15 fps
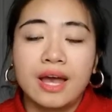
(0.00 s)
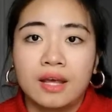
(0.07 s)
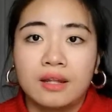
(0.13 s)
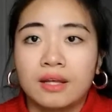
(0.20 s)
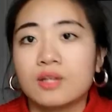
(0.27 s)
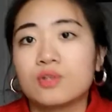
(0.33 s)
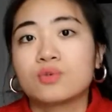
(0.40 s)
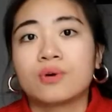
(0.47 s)

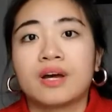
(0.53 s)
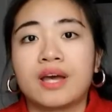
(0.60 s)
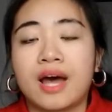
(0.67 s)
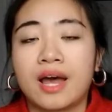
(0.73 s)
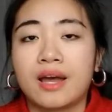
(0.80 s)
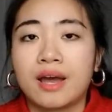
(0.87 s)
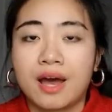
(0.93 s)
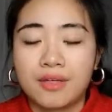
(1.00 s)
And that's why
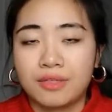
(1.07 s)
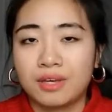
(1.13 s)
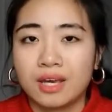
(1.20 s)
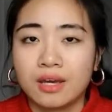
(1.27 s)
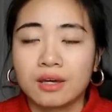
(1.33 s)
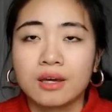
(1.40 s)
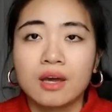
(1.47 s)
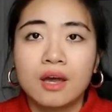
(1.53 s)
I
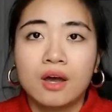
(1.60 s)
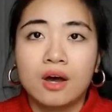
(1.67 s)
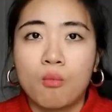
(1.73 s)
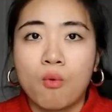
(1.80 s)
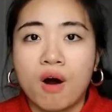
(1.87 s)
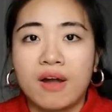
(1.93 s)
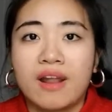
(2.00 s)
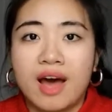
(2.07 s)
think
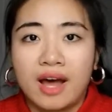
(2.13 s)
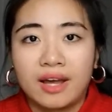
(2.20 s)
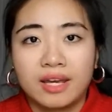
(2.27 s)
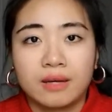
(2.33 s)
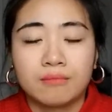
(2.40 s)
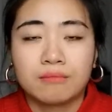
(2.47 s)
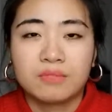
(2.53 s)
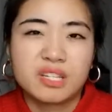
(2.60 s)
what I
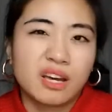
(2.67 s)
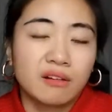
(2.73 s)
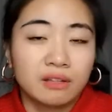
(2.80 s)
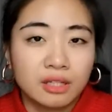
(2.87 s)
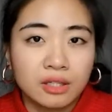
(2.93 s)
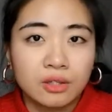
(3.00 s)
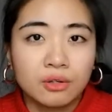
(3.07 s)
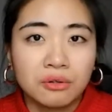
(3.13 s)
am
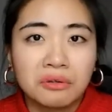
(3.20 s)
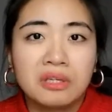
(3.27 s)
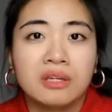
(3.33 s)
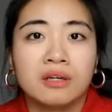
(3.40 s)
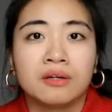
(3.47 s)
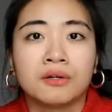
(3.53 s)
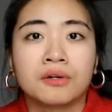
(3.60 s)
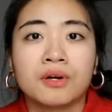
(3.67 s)
telling you
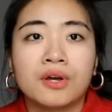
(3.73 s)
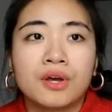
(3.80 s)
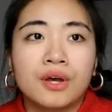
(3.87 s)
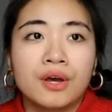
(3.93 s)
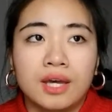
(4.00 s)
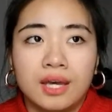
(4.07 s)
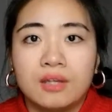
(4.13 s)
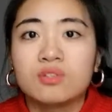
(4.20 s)
here
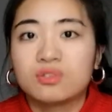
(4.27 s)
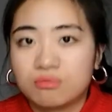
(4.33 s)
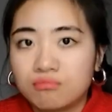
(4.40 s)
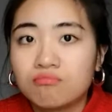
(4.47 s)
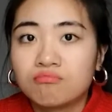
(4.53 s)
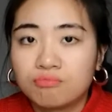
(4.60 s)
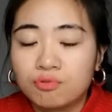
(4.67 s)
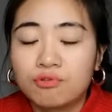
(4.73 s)
is
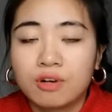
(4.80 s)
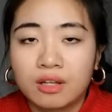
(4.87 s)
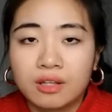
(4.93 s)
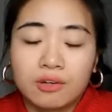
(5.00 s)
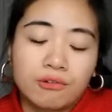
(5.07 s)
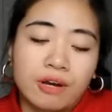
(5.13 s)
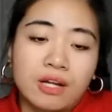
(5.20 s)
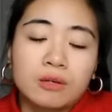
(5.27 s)

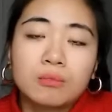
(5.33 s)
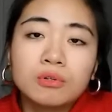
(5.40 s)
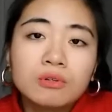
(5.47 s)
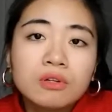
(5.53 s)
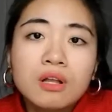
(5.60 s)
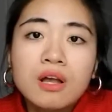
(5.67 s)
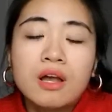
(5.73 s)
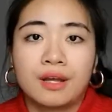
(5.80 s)
rather
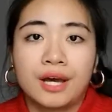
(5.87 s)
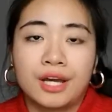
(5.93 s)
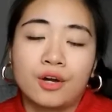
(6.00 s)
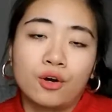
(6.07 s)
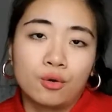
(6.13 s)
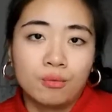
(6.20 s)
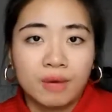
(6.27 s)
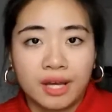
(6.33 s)
credible. I
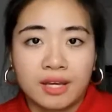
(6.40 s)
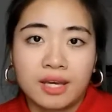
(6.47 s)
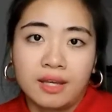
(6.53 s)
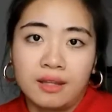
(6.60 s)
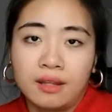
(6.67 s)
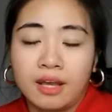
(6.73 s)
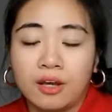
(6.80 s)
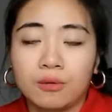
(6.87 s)
hope I
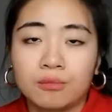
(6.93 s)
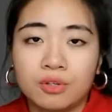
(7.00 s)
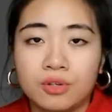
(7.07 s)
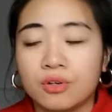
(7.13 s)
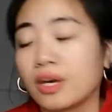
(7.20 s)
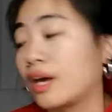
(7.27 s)
can help you